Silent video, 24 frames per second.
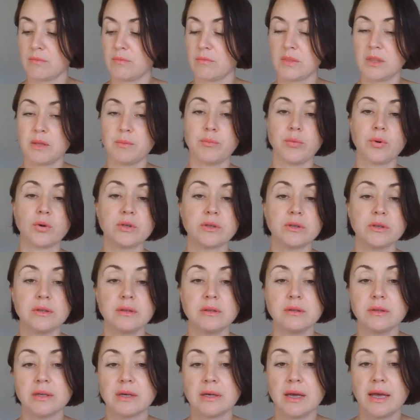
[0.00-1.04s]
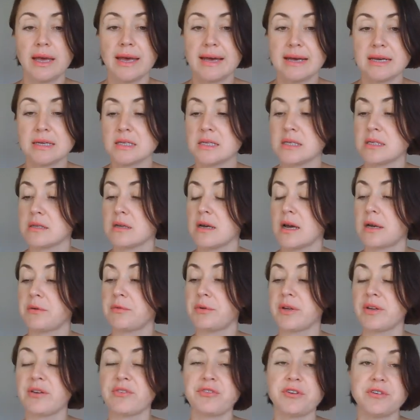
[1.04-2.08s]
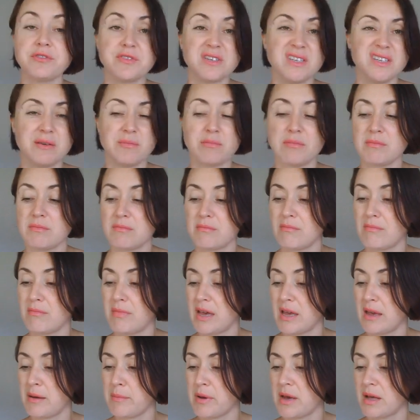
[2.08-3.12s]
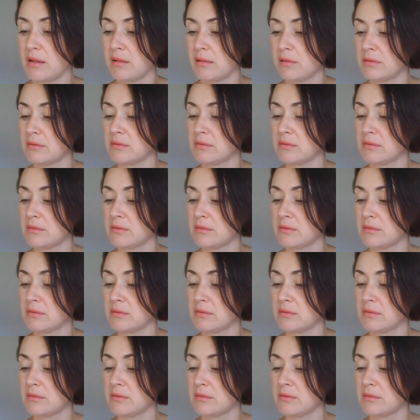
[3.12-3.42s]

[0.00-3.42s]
the bottle has 150 ml,